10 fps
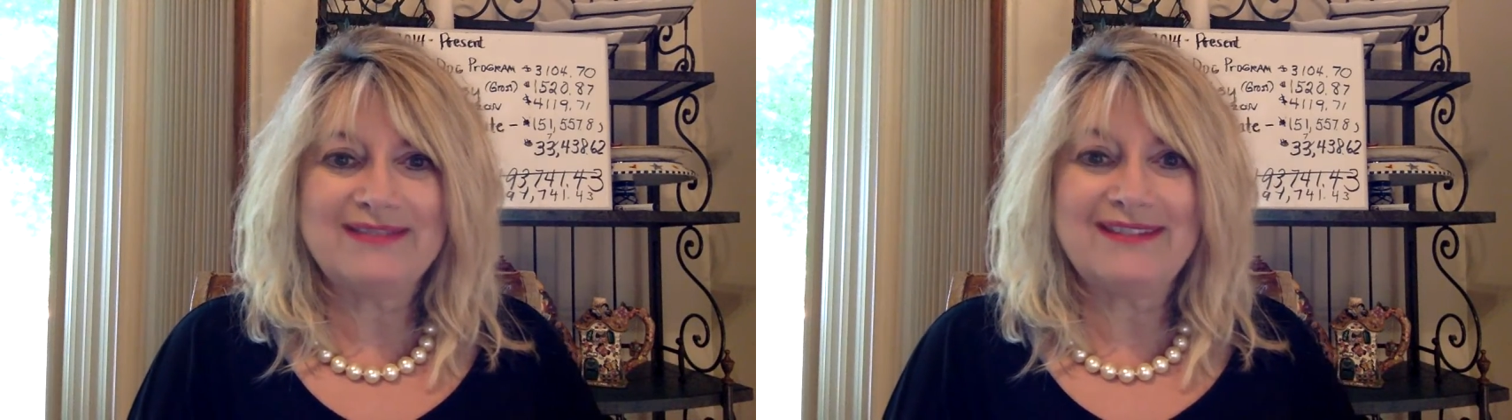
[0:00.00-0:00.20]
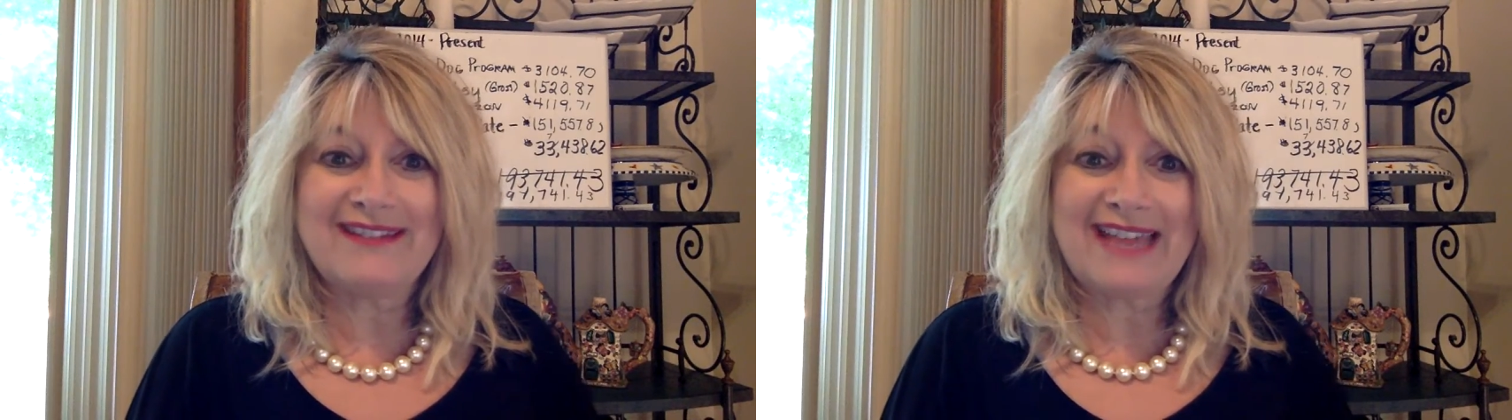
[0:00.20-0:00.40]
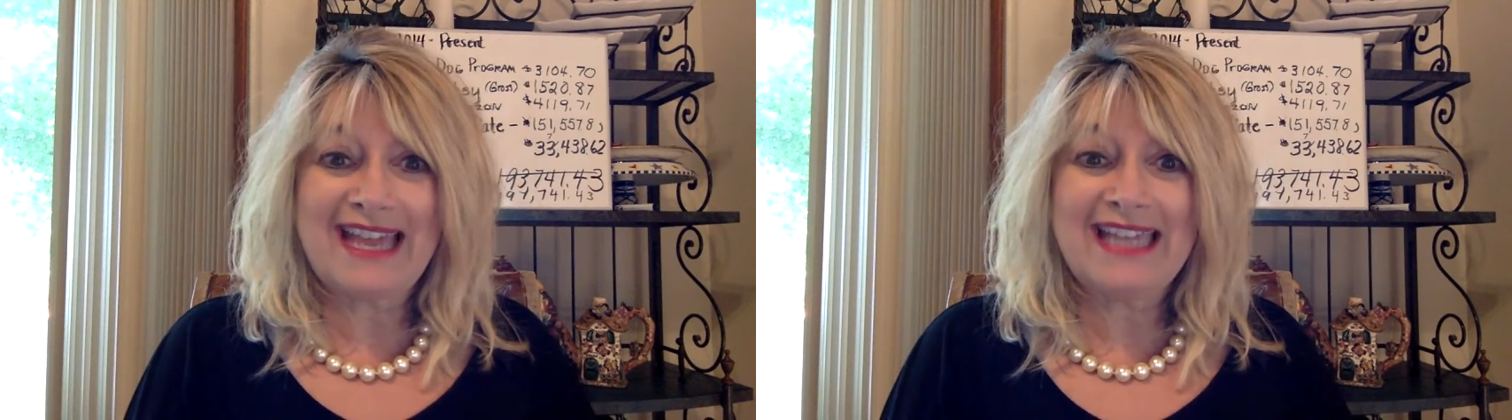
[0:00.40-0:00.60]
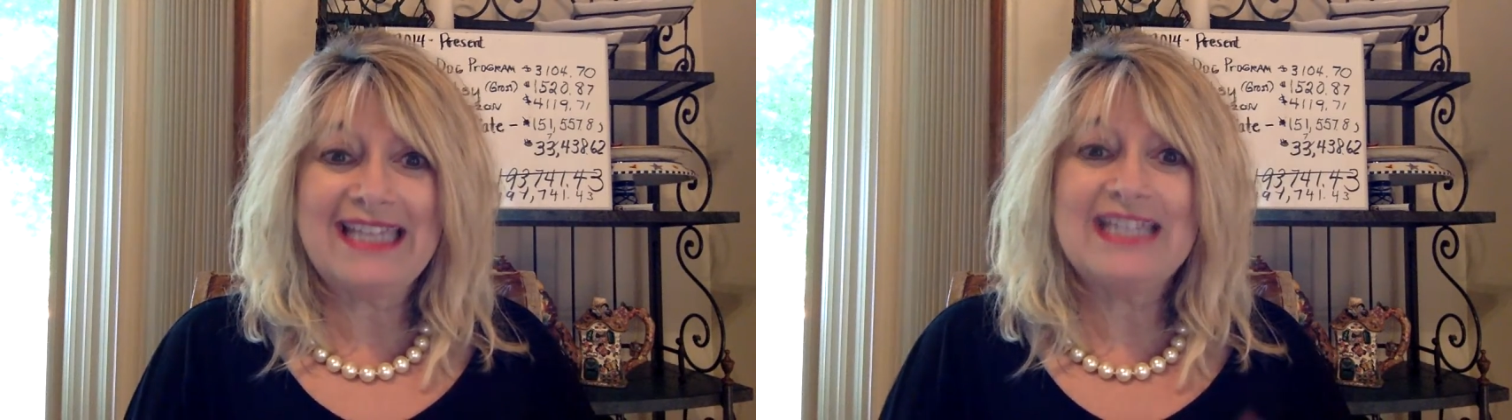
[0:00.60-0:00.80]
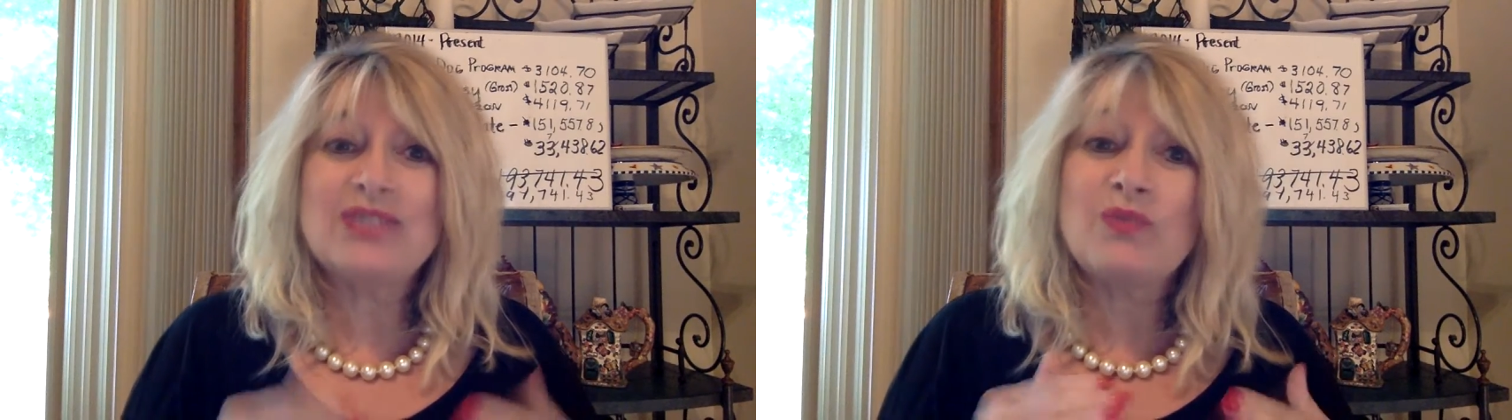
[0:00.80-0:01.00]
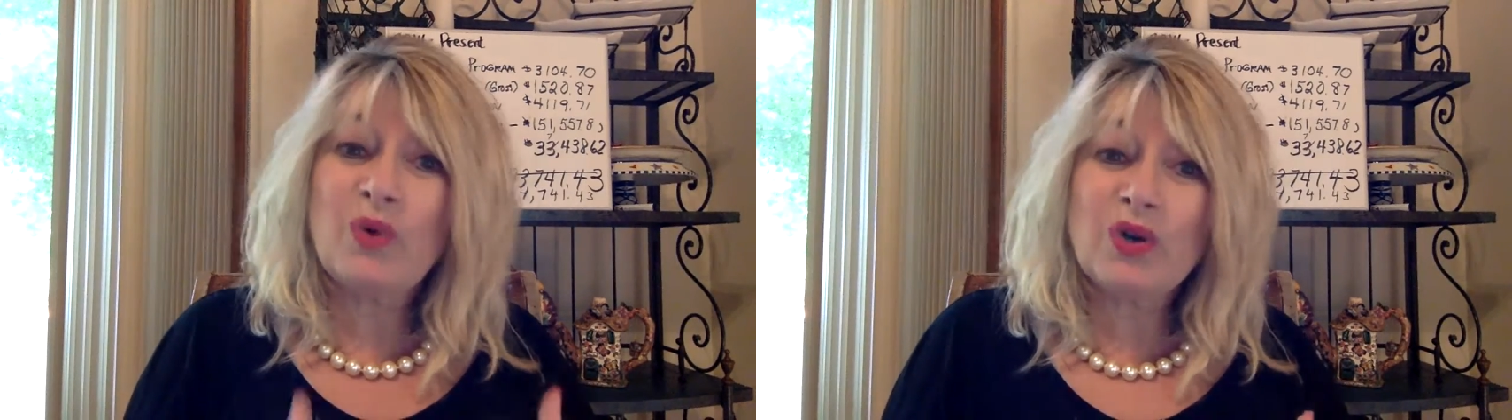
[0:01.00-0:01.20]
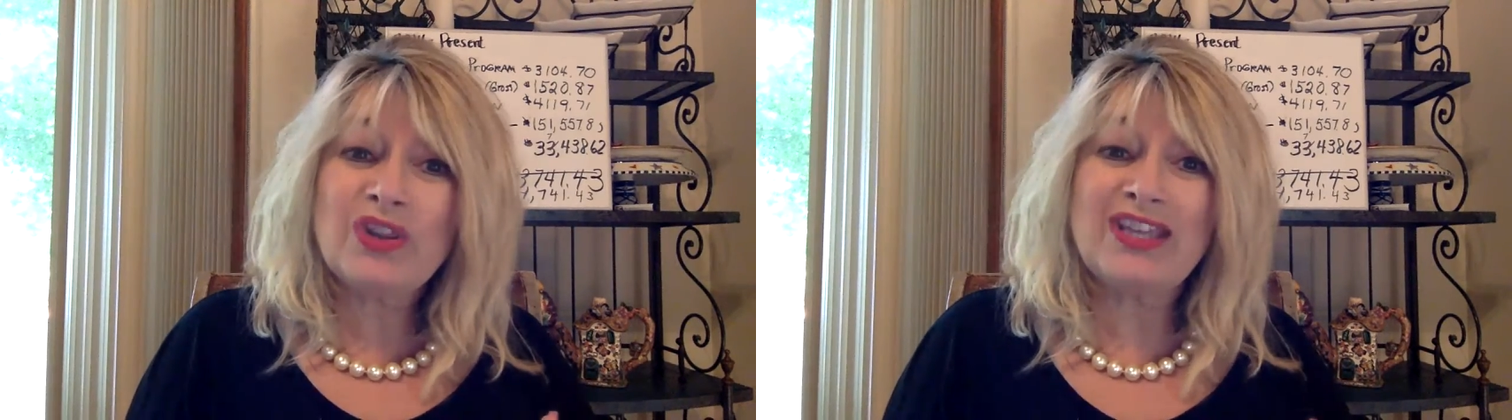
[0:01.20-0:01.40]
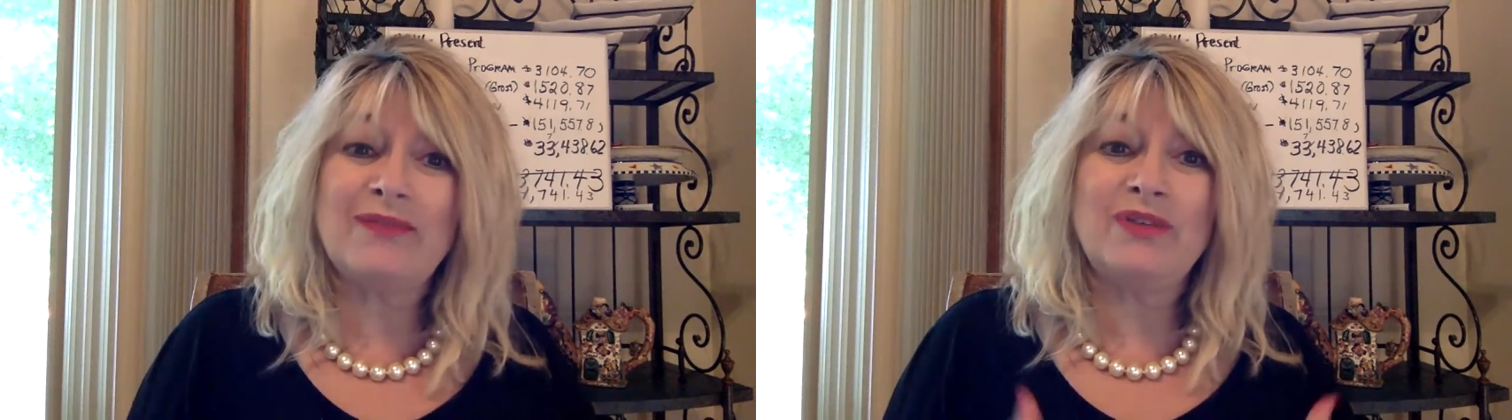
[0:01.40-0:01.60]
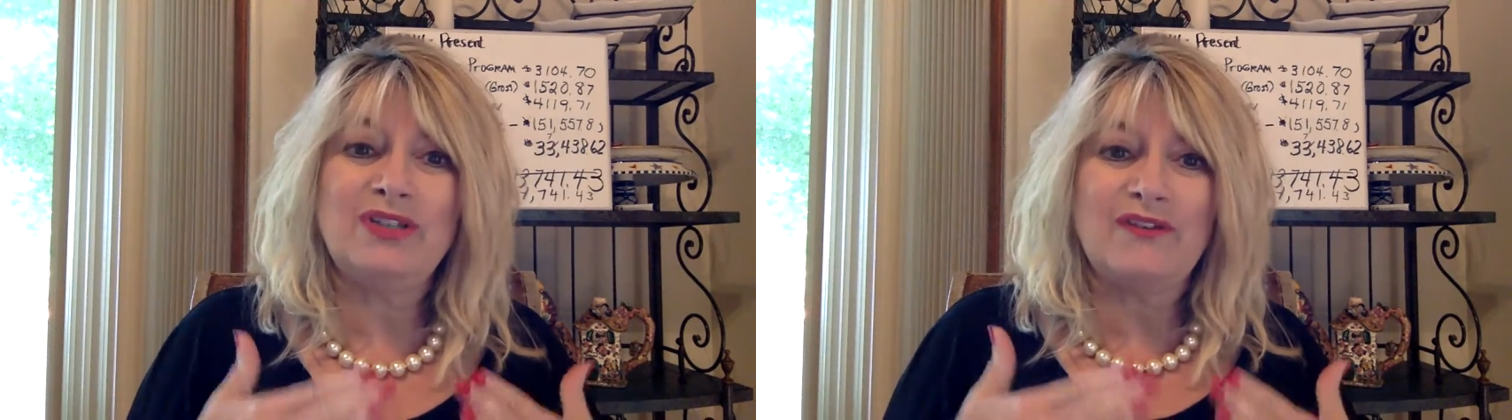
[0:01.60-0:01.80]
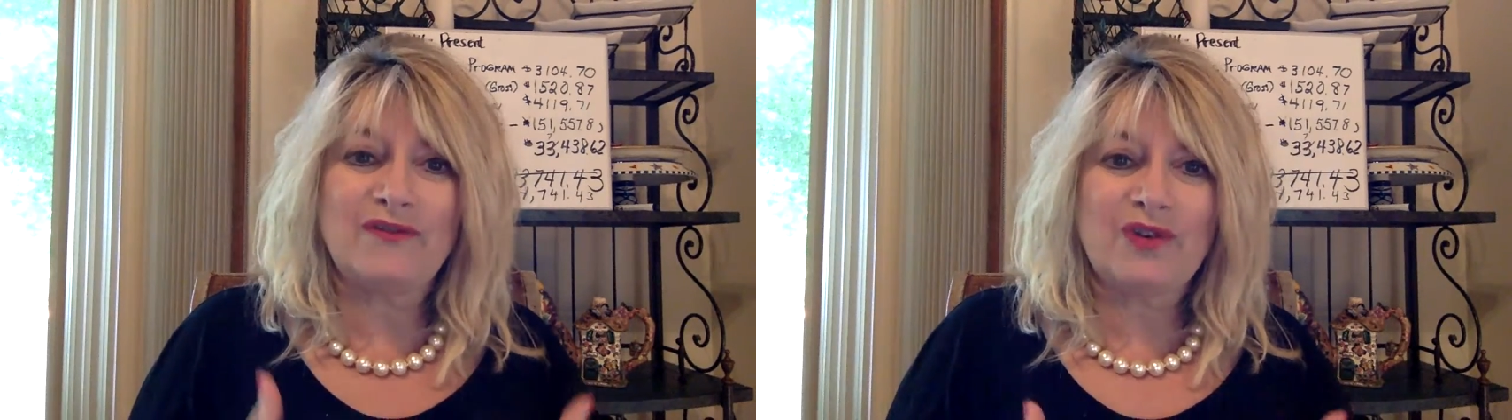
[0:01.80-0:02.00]
Okay. It's worth it when
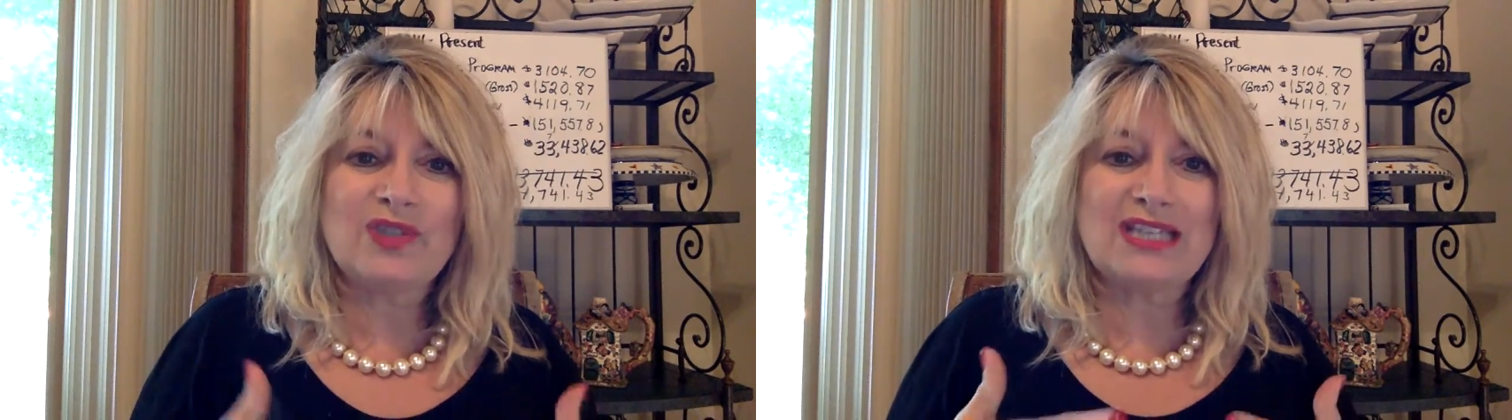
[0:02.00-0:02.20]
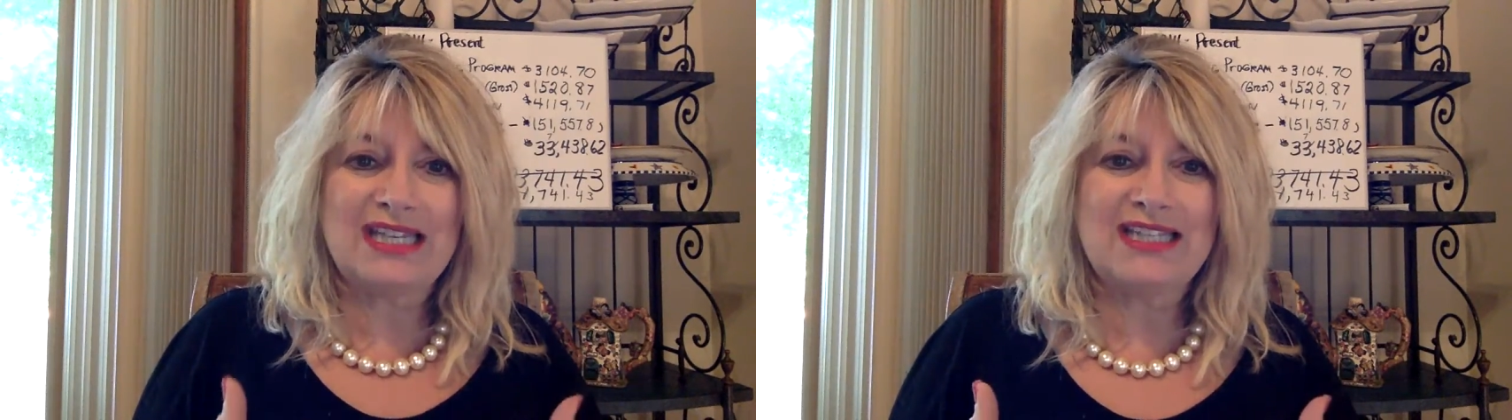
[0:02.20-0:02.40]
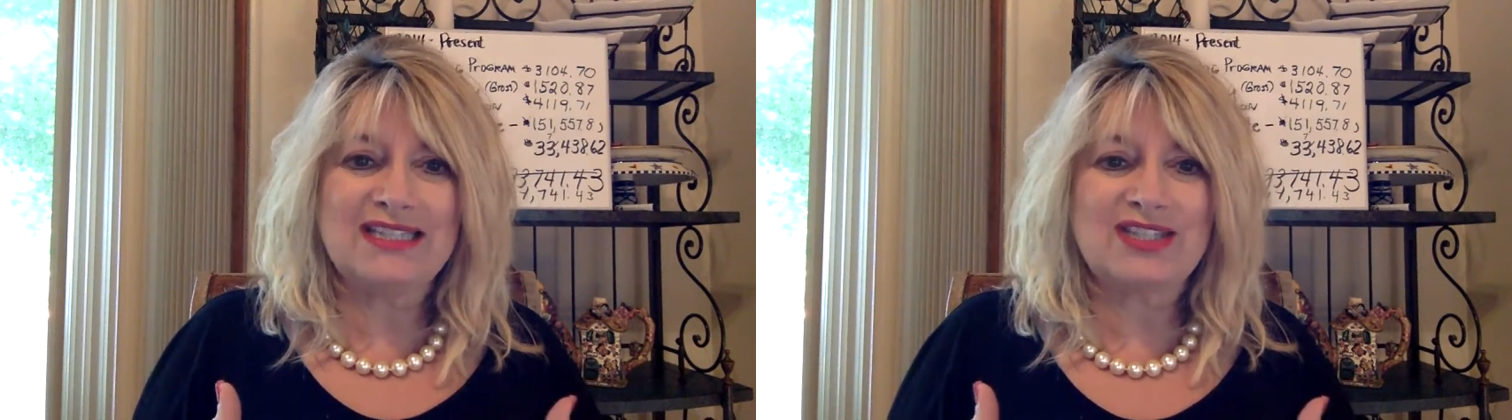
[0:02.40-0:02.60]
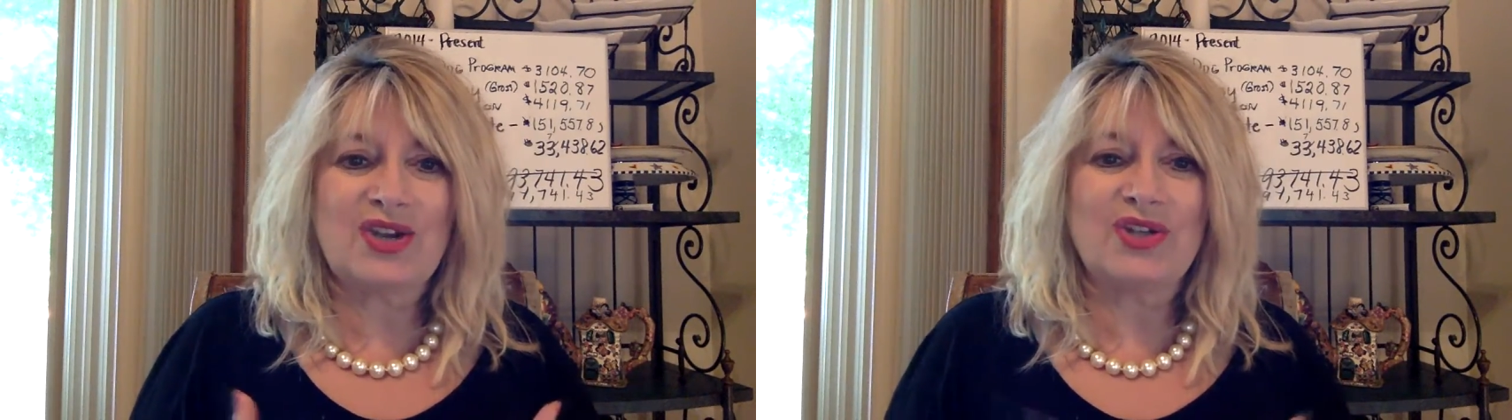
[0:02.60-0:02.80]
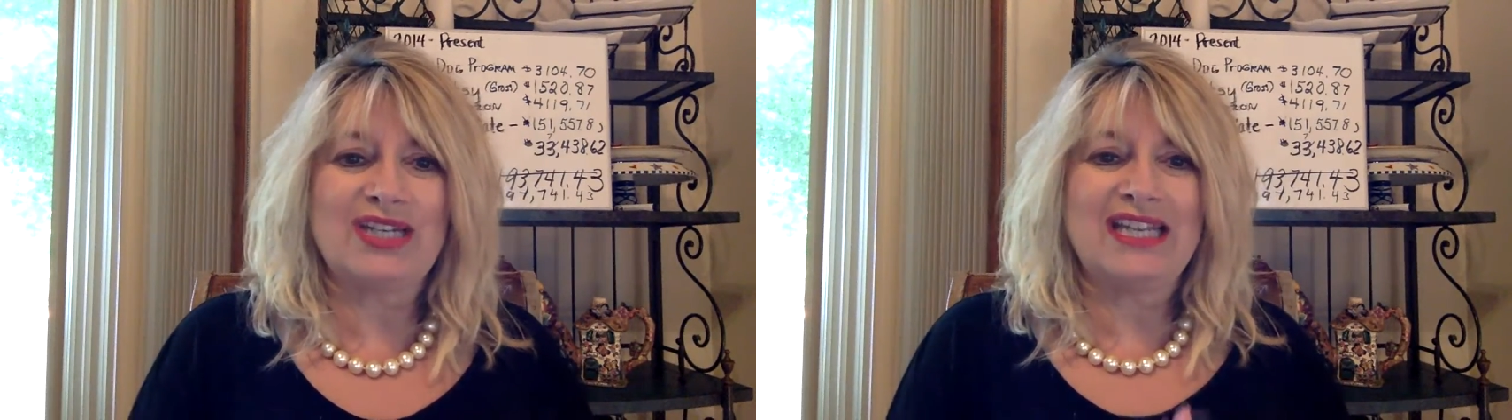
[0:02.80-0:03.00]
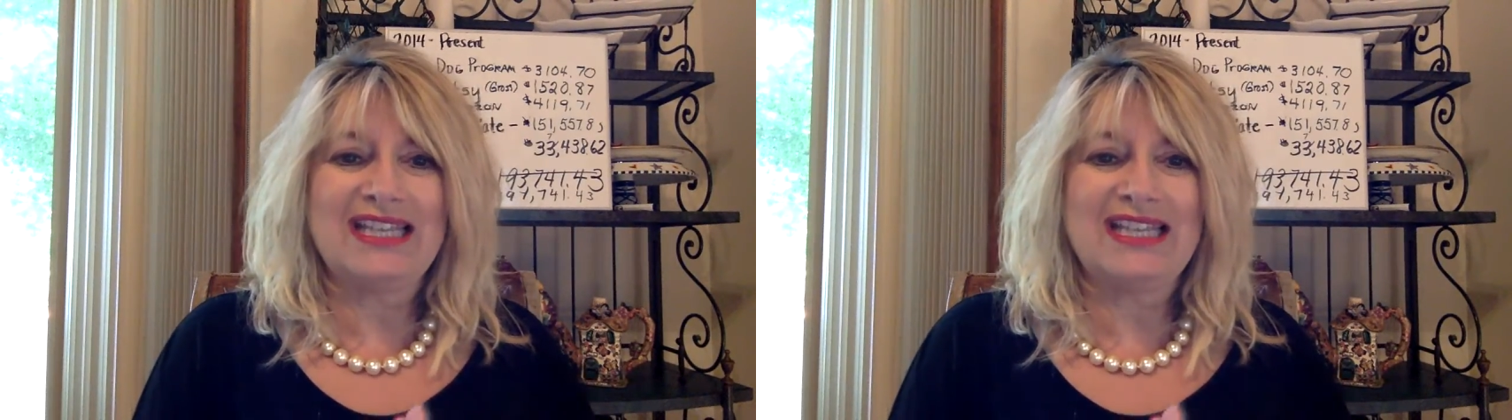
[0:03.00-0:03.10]
you're first getting started.